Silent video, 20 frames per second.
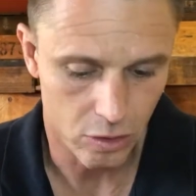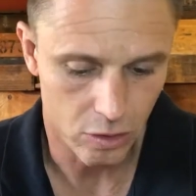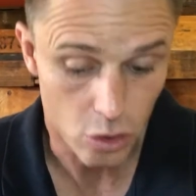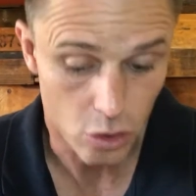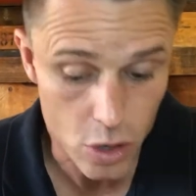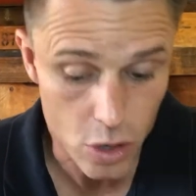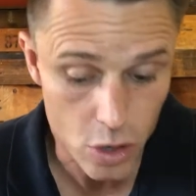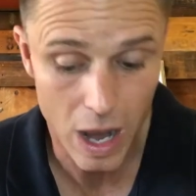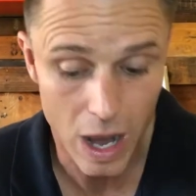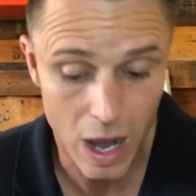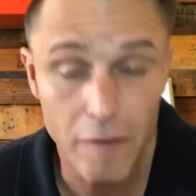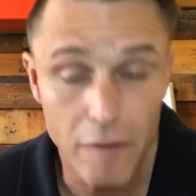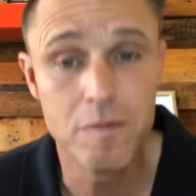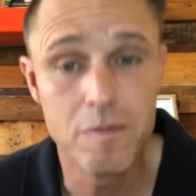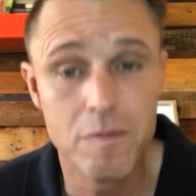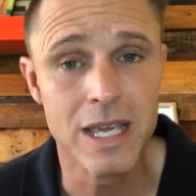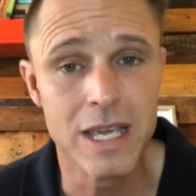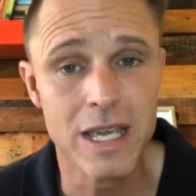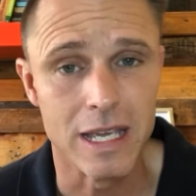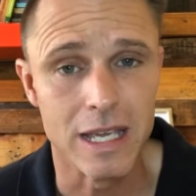"Do you
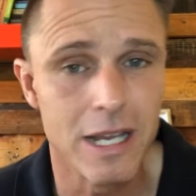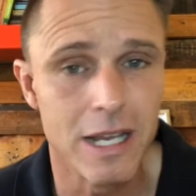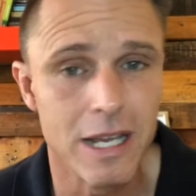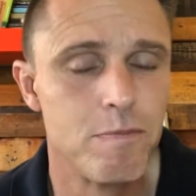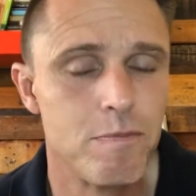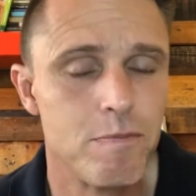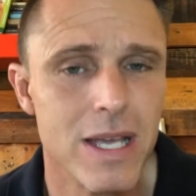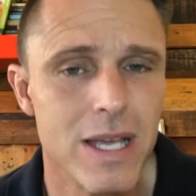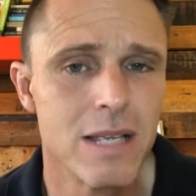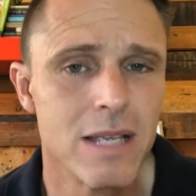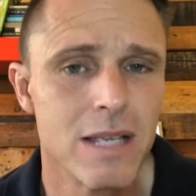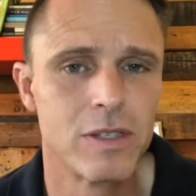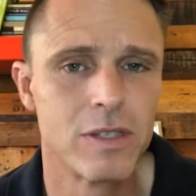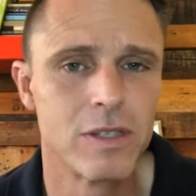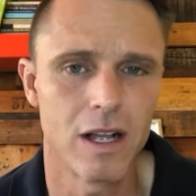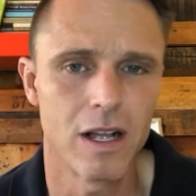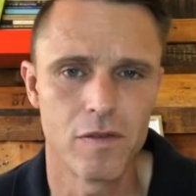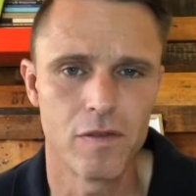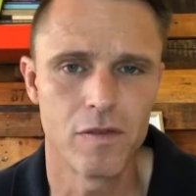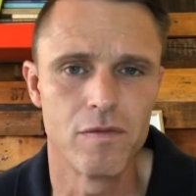love me?" He repeats
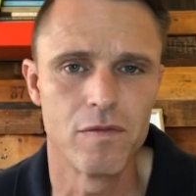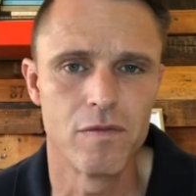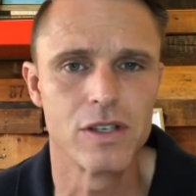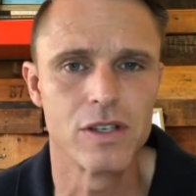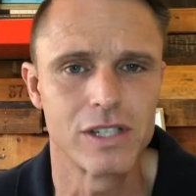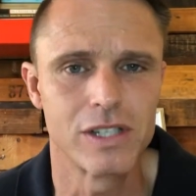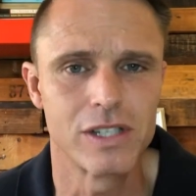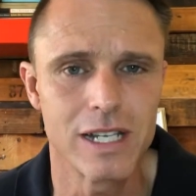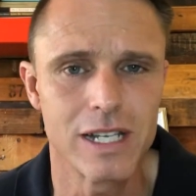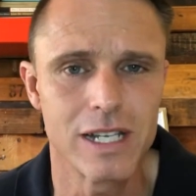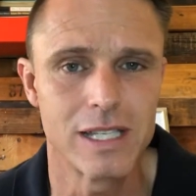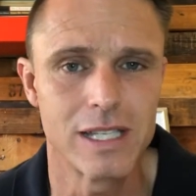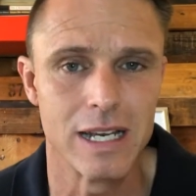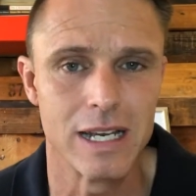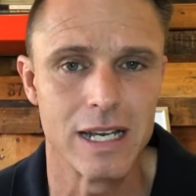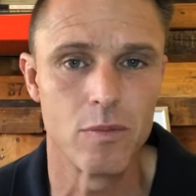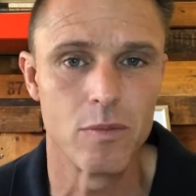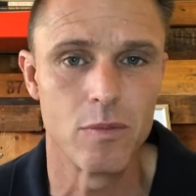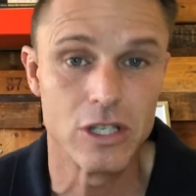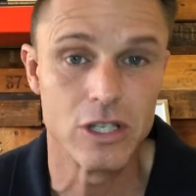himself in verse
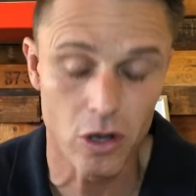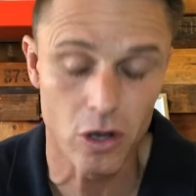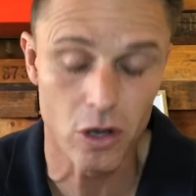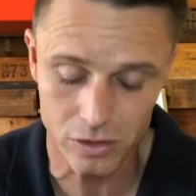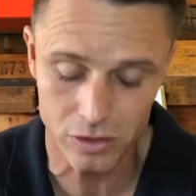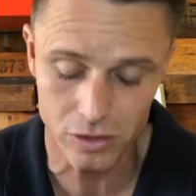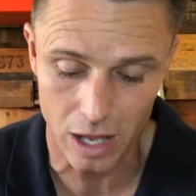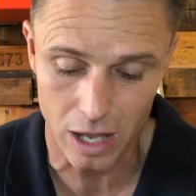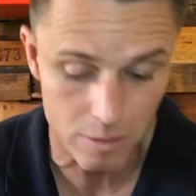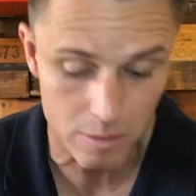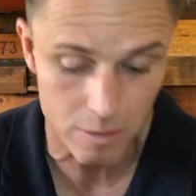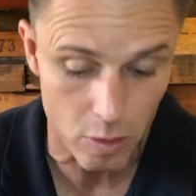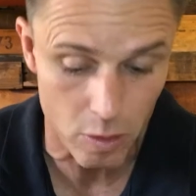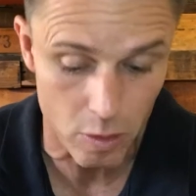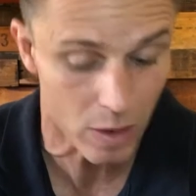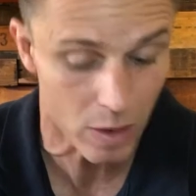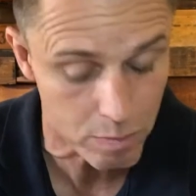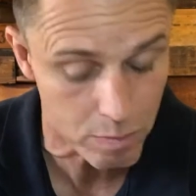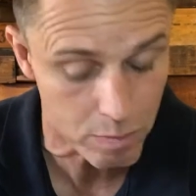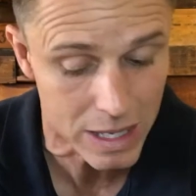16. And
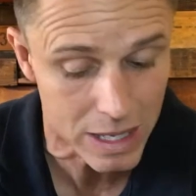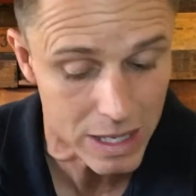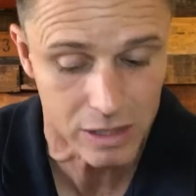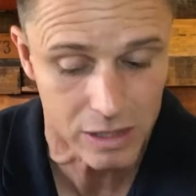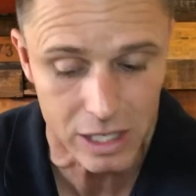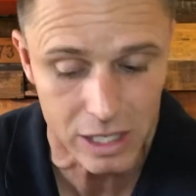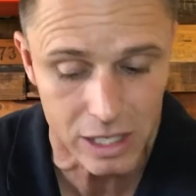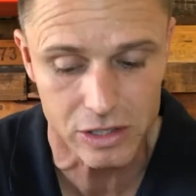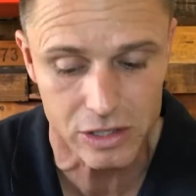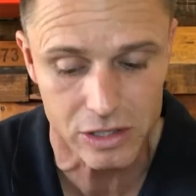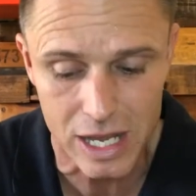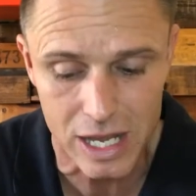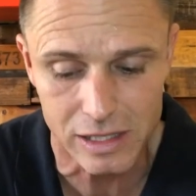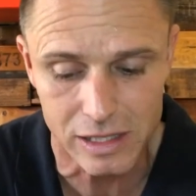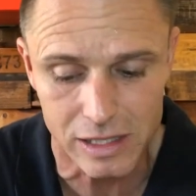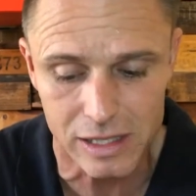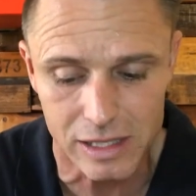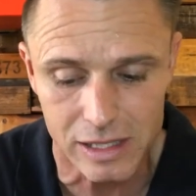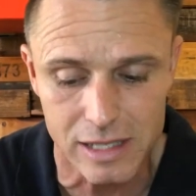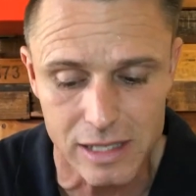when Peter says
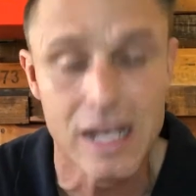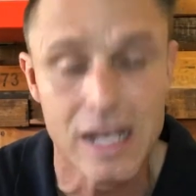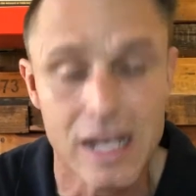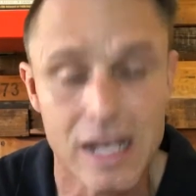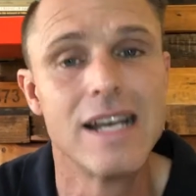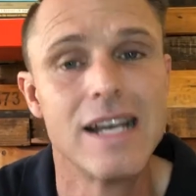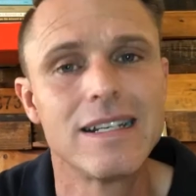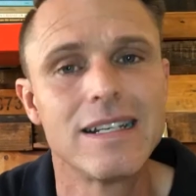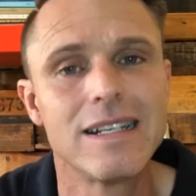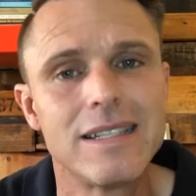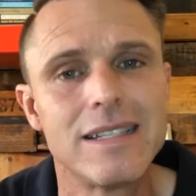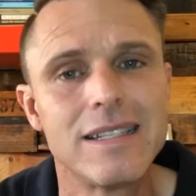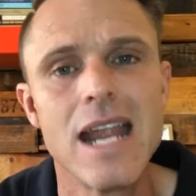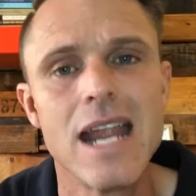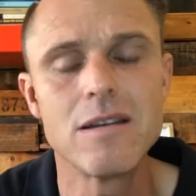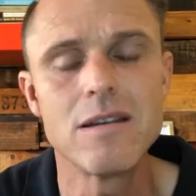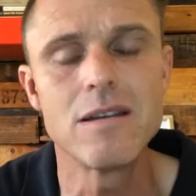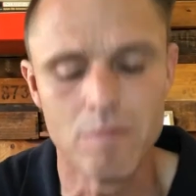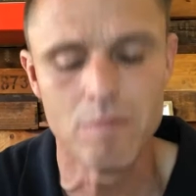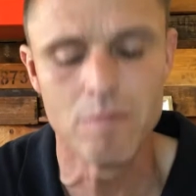yes, he says,
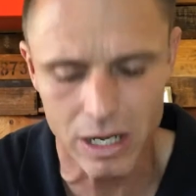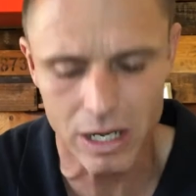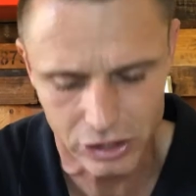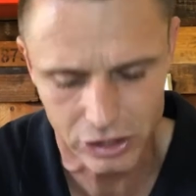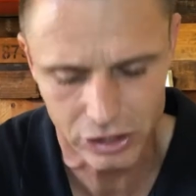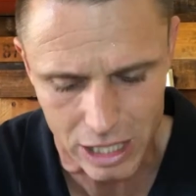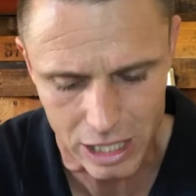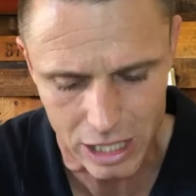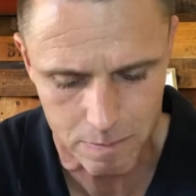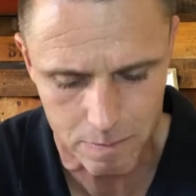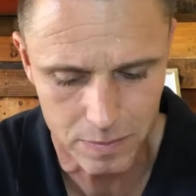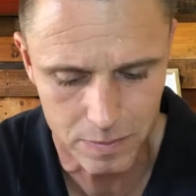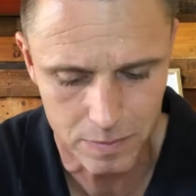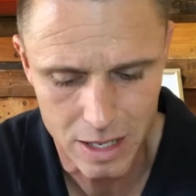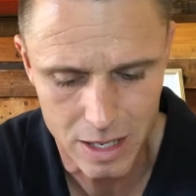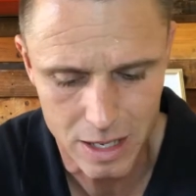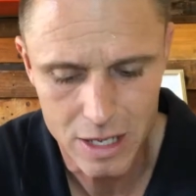"Tend my sheep."